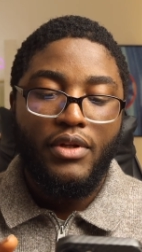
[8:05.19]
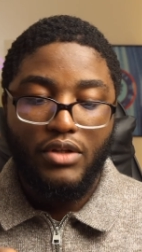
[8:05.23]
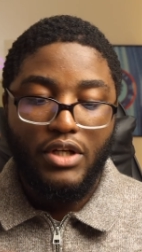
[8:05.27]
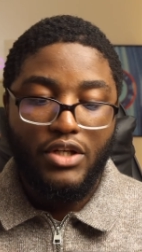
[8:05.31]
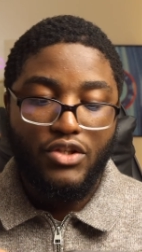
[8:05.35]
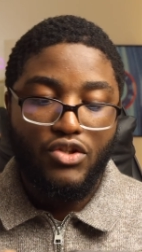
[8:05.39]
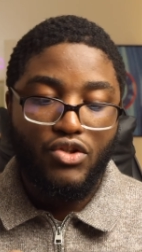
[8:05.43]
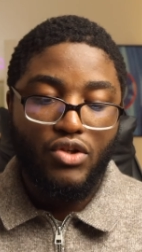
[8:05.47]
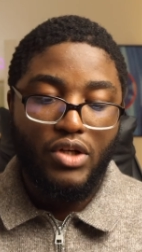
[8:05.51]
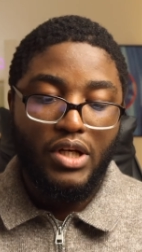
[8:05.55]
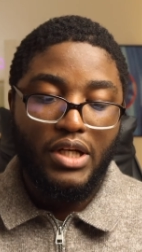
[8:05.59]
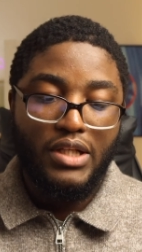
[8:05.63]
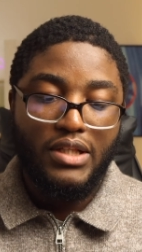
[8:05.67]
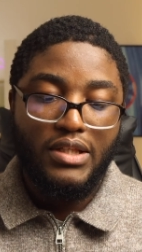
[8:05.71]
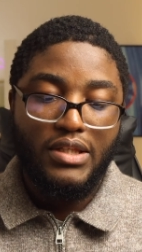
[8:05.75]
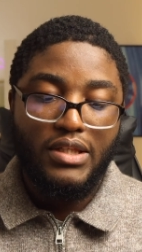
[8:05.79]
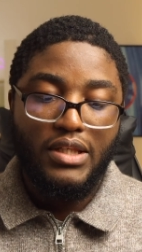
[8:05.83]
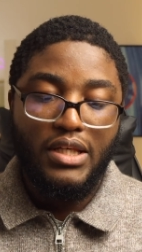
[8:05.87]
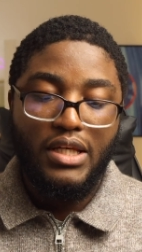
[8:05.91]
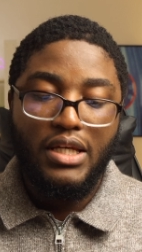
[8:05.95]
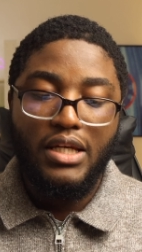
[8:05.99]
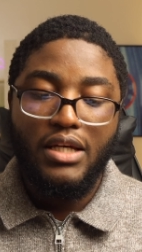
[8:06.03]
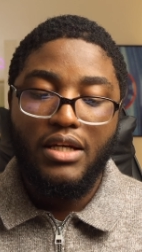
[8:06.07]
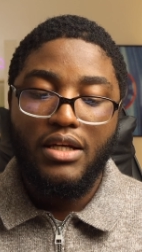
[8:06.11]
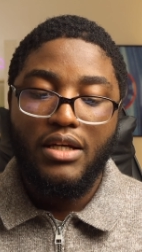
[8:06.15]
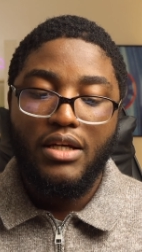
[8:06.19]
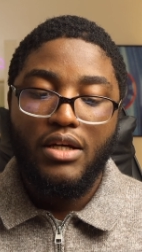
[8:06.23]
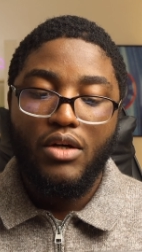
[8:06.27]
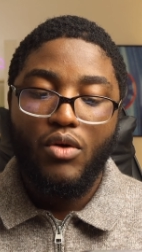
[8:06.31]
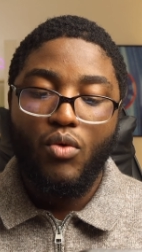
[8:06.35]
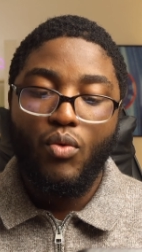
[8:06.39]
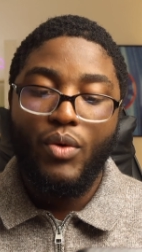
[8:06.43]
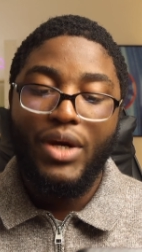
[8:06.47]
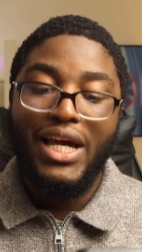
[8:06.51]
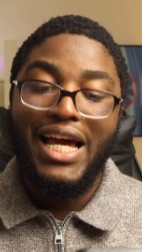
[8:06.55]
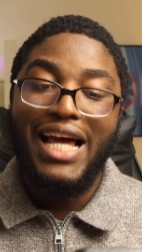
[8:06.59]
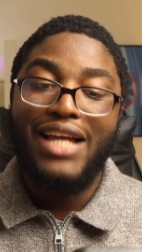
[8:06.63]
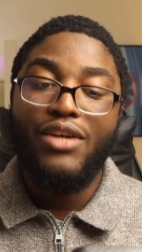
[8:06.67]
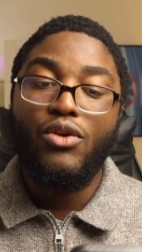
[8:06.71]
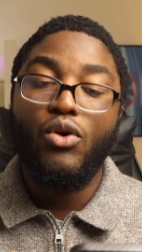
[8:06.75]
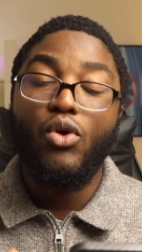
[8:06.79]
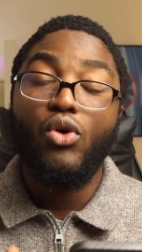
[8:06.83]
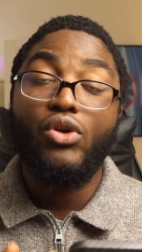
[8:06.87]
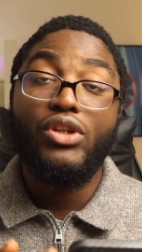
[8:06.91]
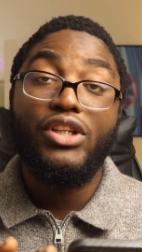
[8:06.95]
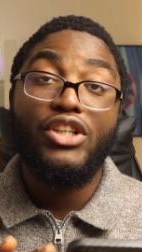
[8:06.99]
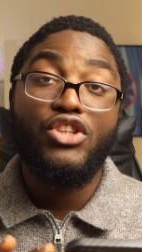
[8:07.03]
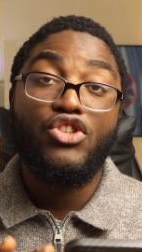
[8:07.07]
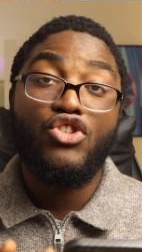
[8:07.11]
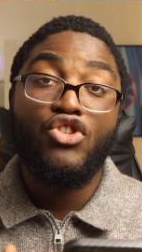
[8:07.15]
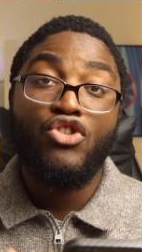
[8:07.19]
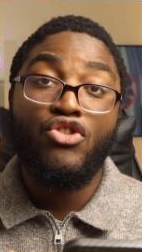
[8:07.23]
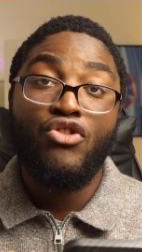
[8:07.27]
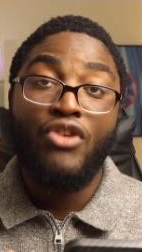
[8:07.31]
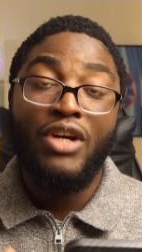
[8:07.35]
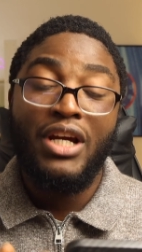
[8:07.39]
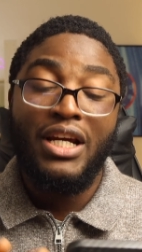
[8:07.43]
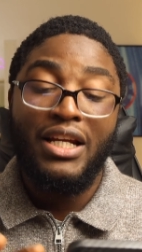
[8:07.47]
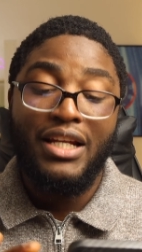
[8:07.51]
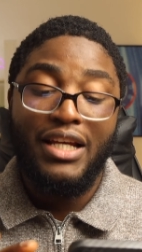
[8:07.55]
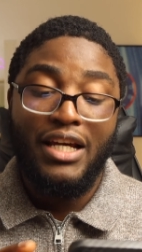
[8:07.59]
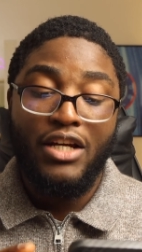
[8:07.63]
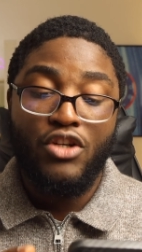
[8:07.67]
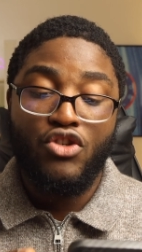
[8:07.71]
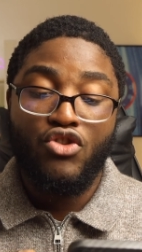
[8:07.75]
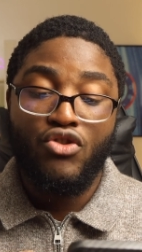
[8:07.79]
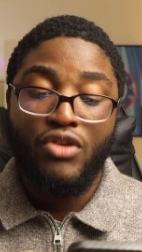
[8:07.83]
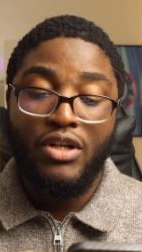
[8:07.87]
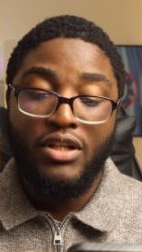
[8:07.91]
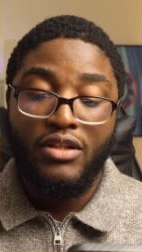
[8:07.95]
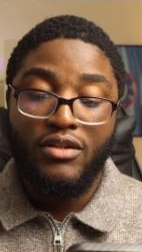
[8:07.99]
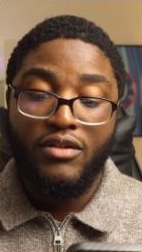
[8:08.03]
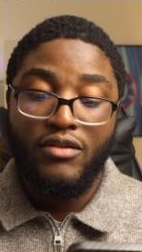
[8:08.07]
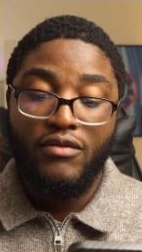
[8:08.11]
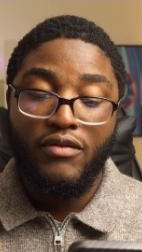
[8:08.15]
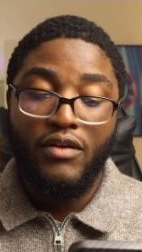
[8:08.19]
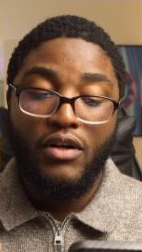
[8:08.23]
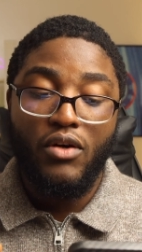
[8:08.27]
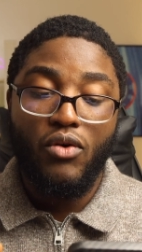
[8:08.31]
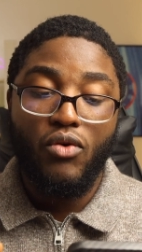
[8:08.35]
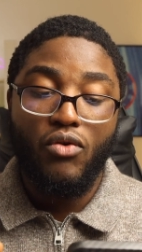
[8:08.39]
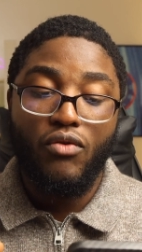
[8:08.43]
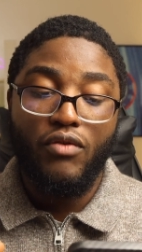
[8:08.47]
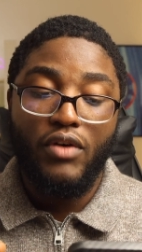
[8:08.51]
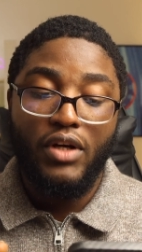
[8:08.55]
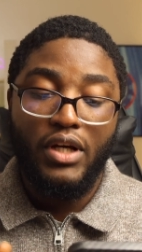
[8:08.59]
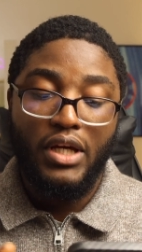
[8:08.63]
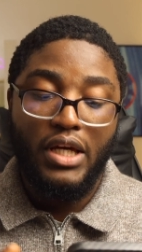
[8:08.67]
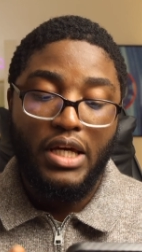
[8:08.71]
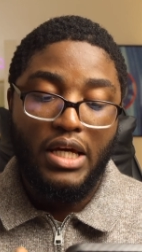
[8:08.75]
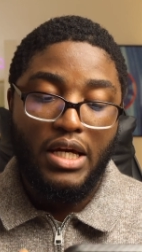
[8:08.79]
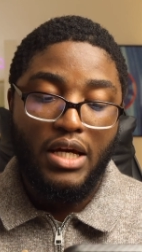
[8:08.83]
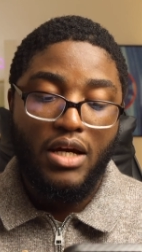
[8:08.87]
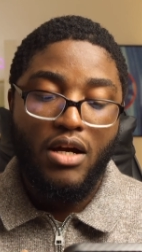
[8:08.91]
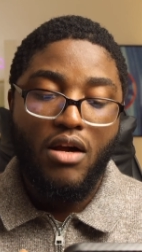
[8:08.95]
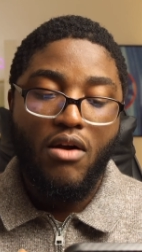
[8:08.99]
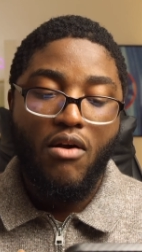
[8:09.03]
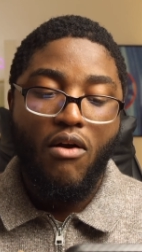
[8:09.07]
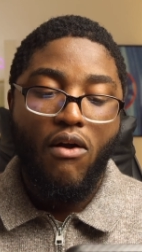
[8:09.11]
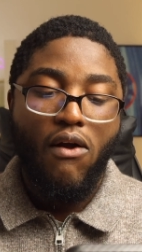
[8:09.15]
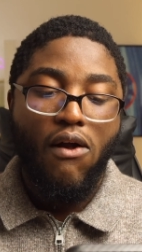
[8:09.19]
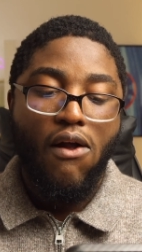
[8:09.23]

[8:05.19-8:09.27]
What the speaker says: As you can see, we had only trade and transfer over here.